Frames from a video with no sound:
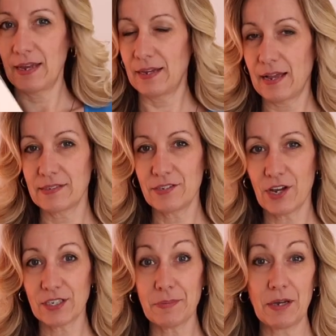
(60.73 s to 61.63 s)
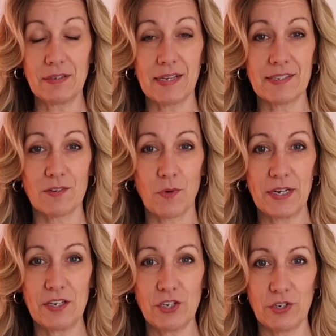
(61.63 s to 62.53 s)
As I talked about in lesson 1
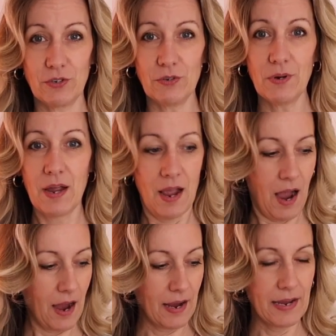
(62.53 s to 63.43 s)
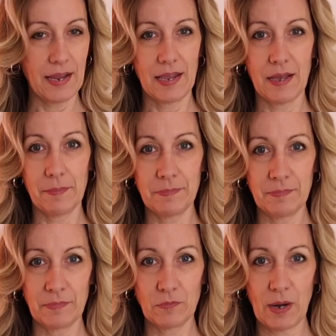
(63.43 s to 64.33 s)
and 2, I am
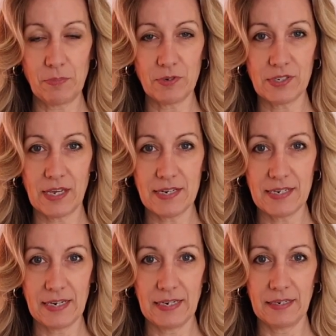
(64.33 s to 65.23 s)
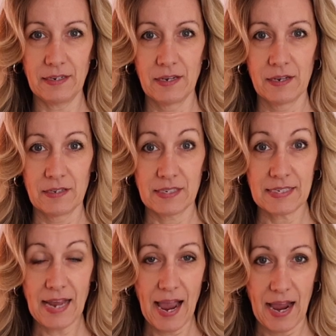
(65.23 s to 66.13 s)
representing
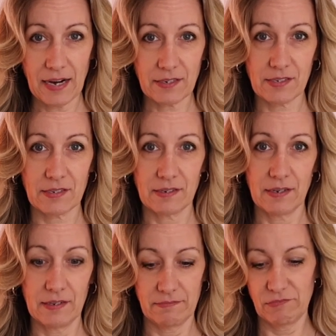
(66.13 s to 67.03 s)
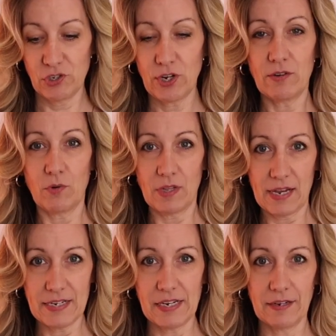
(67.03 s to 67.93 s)
snacks, a general
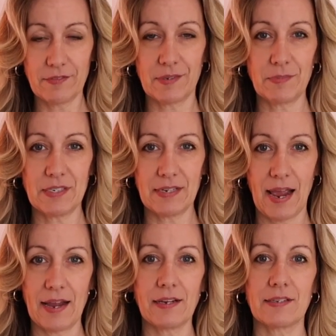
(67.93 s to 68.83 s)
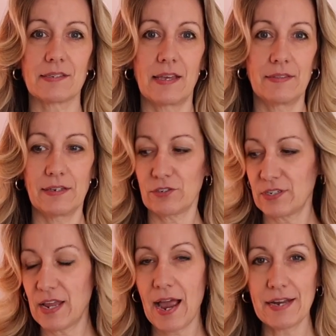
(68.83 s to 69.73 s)
idea of some snacks, and there's
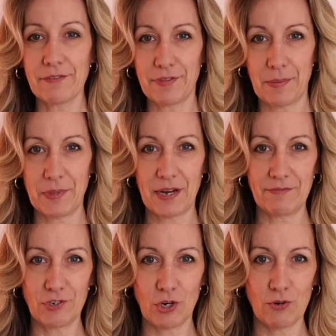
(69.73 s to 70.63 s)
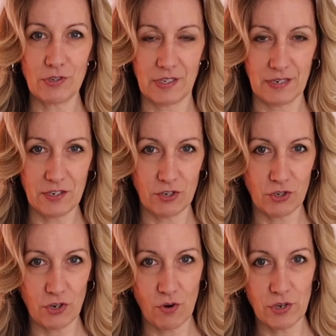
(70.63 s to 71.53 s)
9 of them that I've chosen to
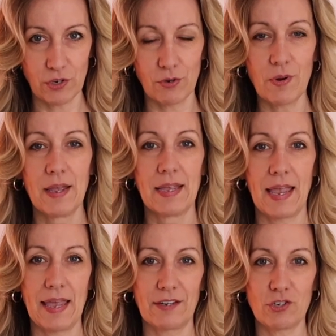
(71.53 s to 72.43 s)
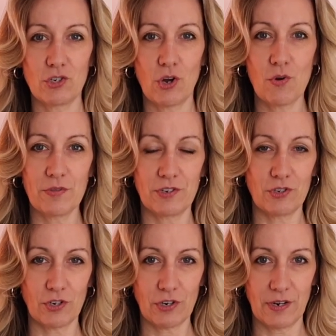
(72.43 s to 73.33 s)
show you and show the
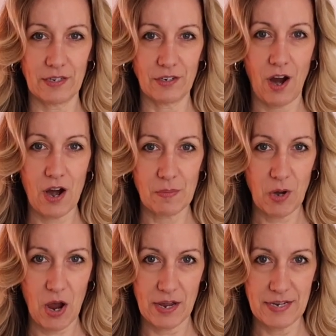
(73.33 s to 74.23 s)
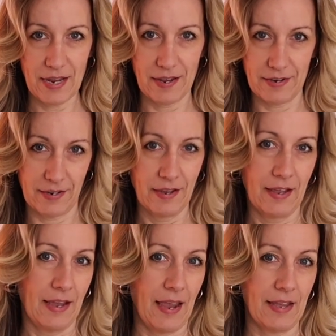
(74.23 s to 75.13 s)
sugar and carb content.
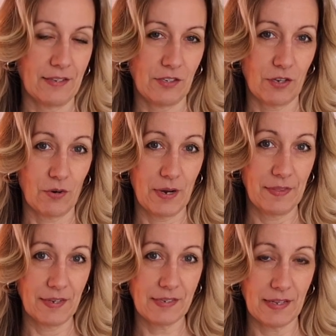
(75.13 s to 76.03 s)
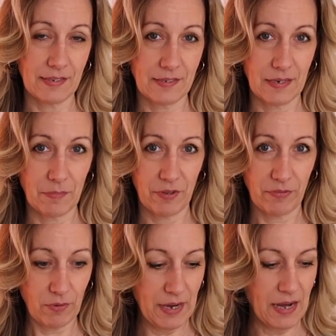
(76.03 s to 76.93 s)
And so in this lesson number
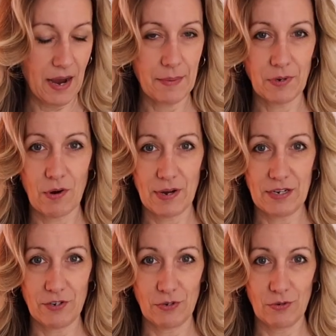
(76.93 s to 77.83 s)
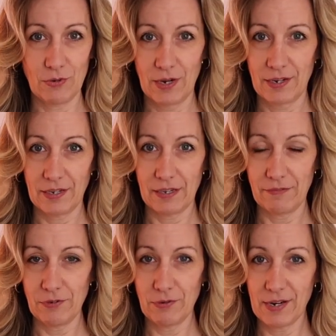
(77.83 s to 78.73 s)
3, I'm going to
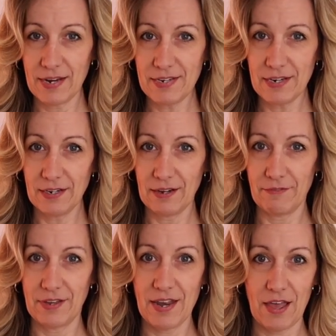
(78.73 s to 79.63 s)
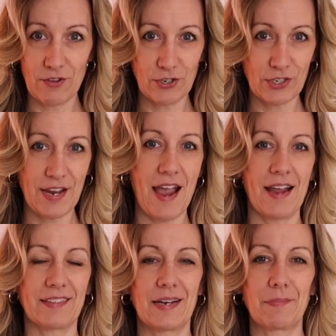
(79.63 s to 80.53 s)
give you an idea of another
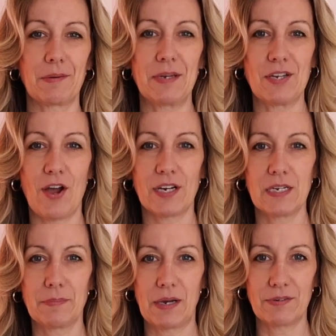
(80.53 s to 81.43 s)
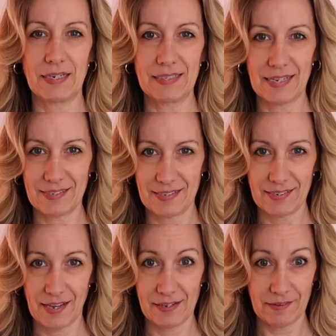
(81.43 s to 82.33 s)
snack that I'm going to be talking about in lesson
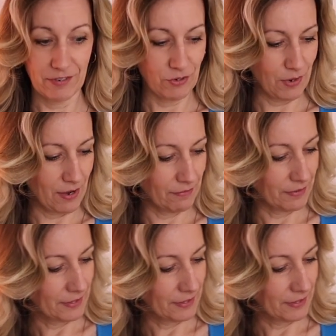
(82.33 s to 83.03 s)
10, 11, 12.